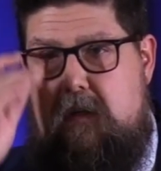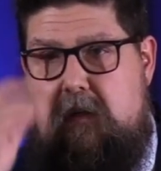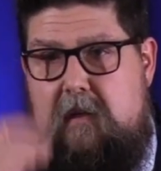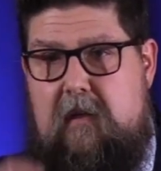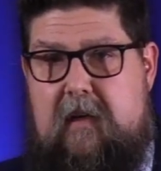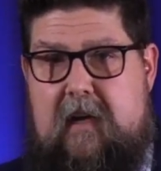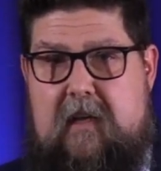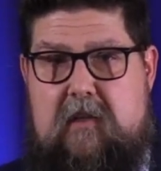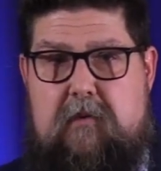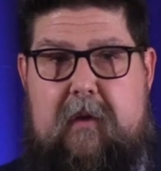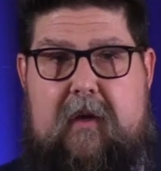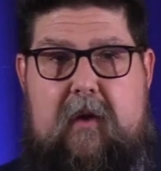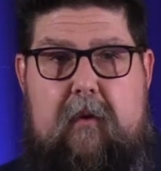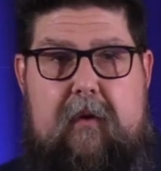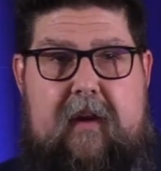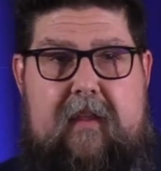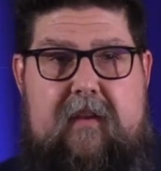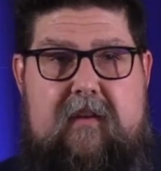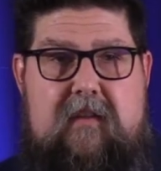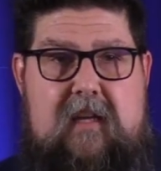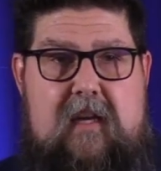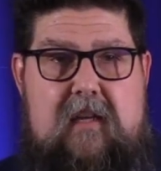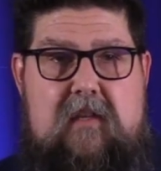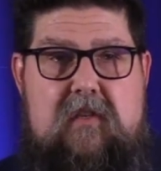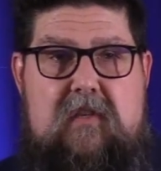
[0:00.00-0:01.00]
As we go into the
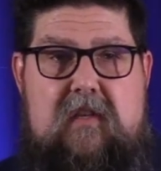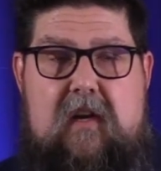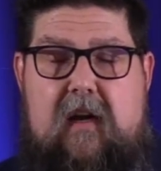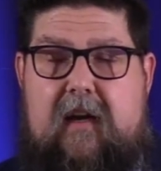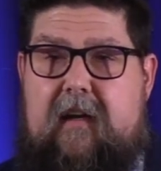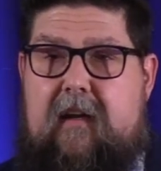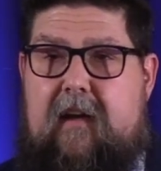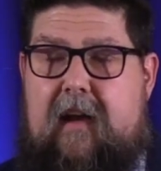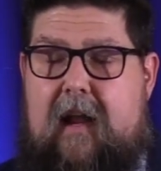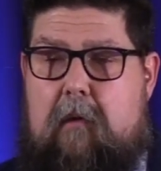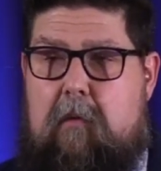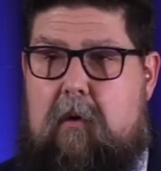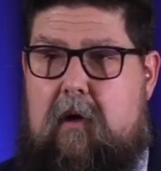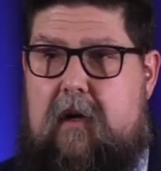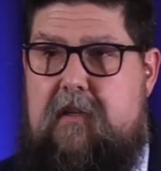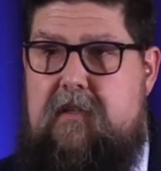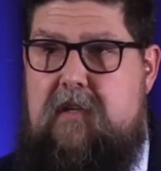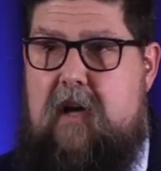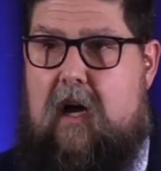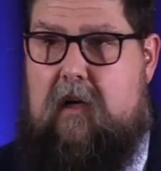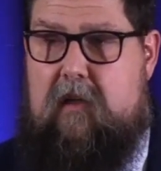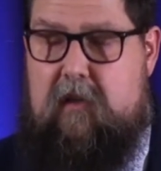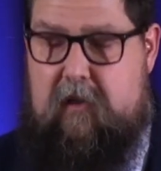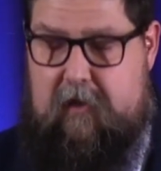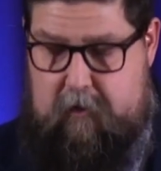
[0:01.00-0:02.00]
teen study today, we're going to
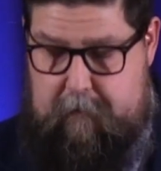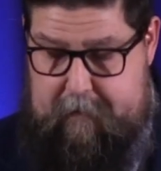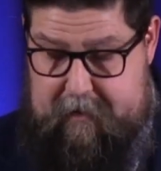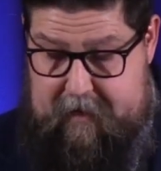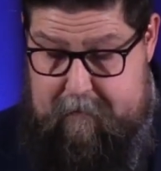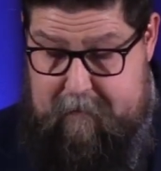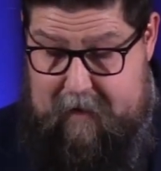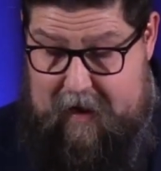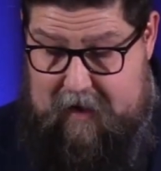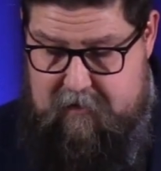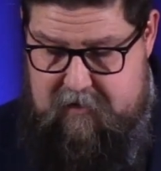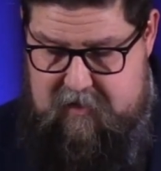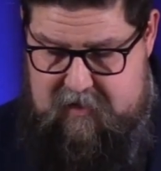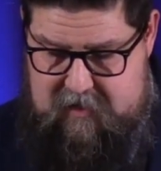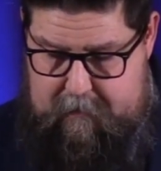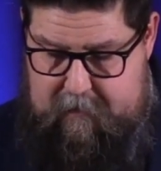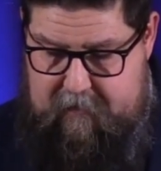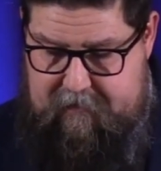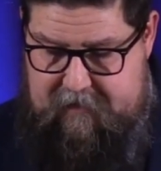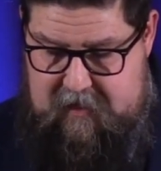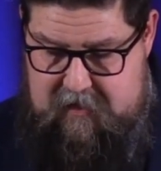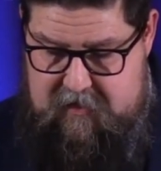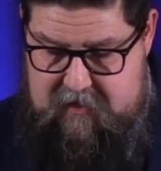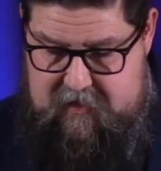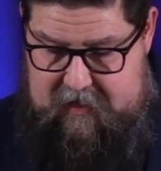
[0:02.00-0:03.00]
talk a little bit about some of
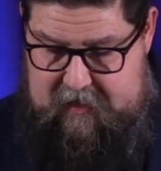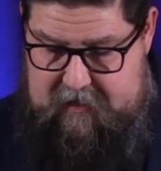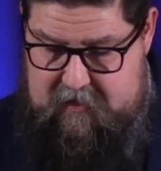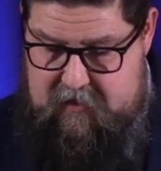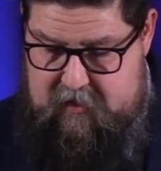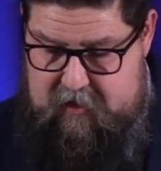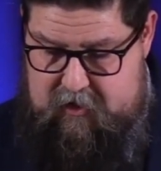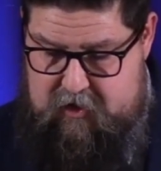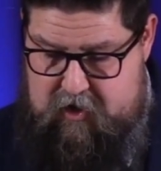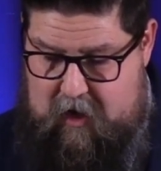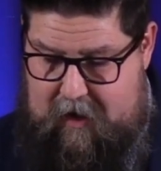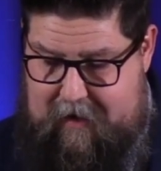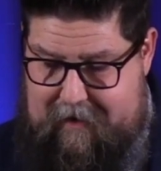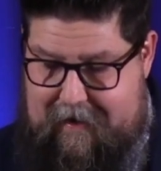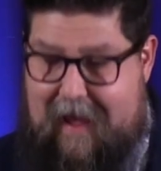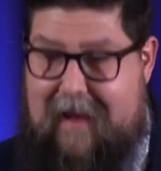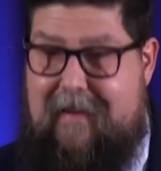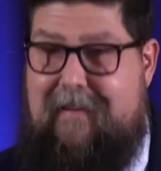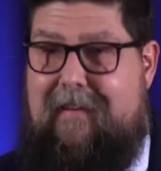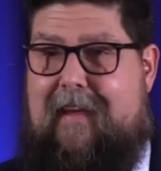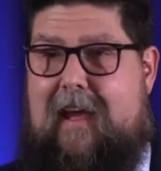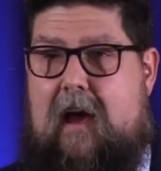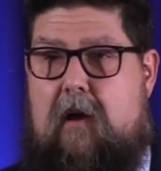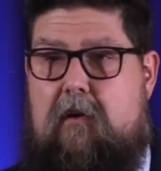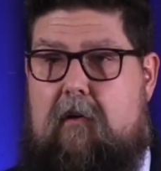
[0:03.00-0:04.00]
these things that John had to
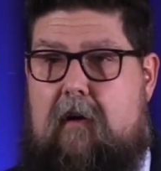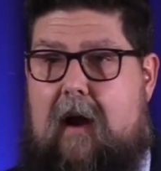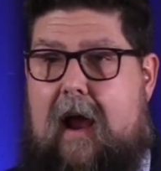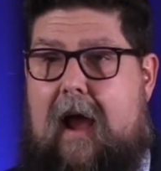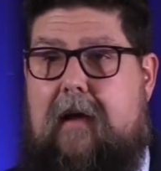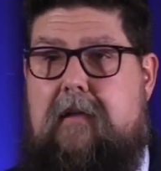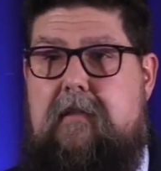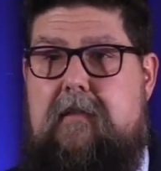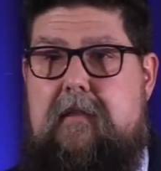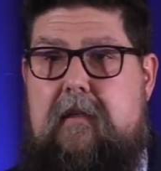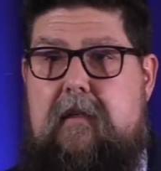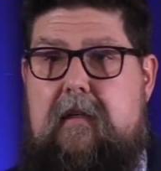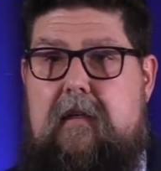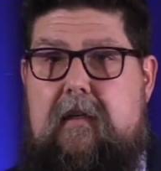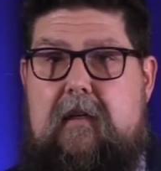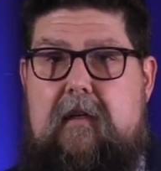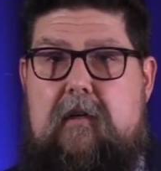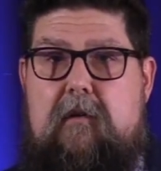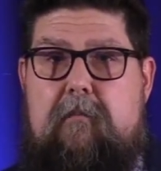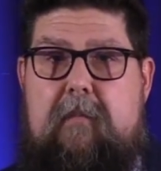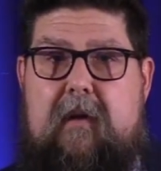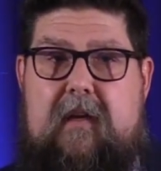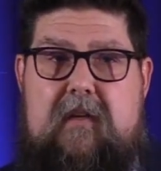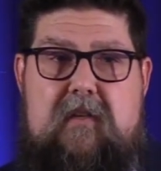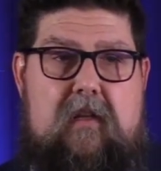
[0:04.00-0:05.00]
counteract,
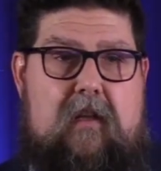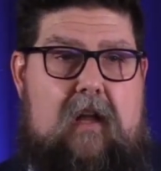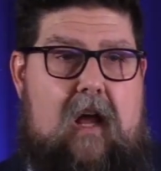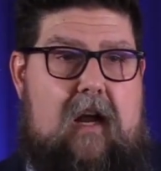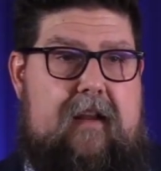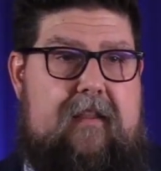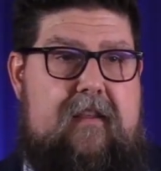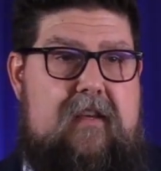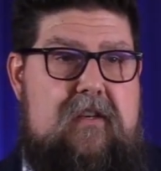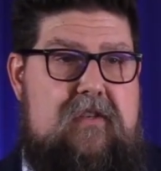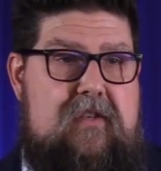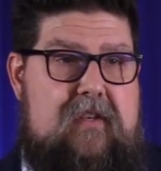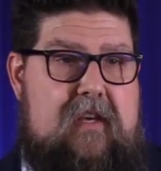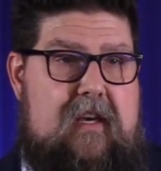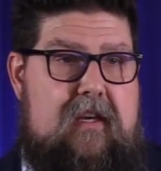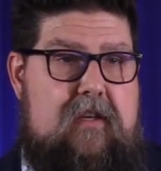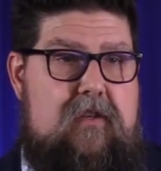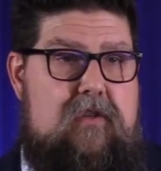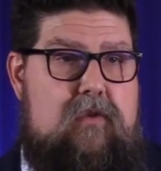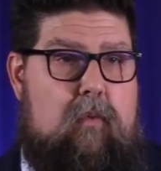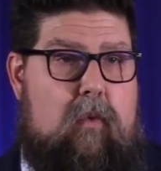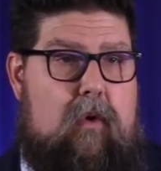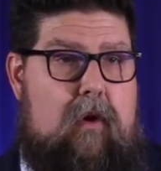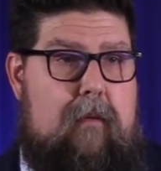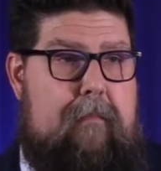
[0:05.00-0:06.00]
because a lot of these things
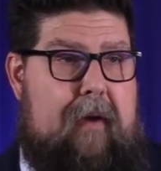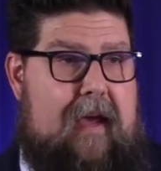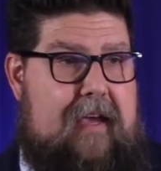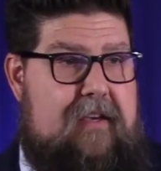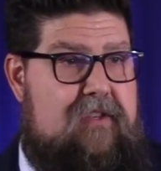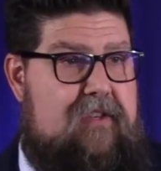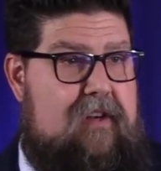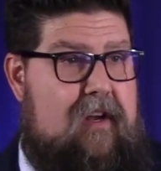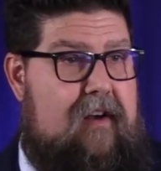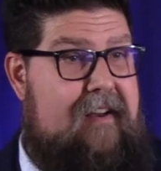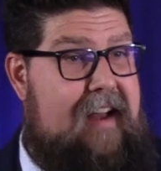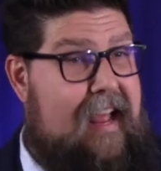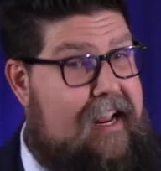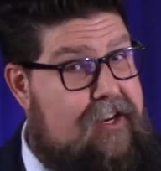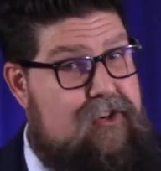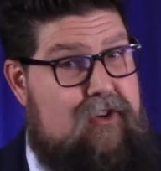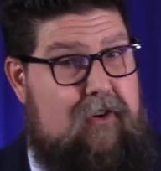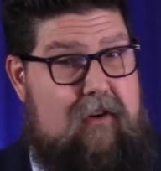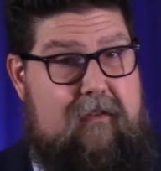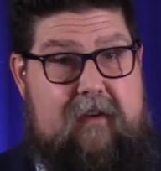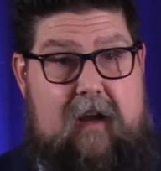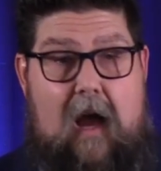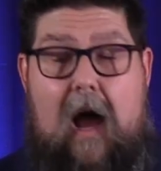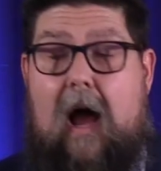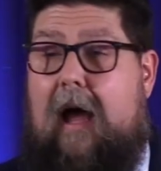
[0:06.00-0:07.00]
were based on nature
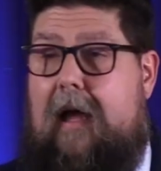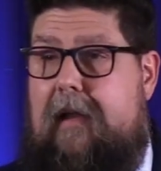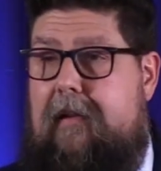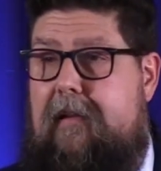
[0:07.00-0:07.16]
of God.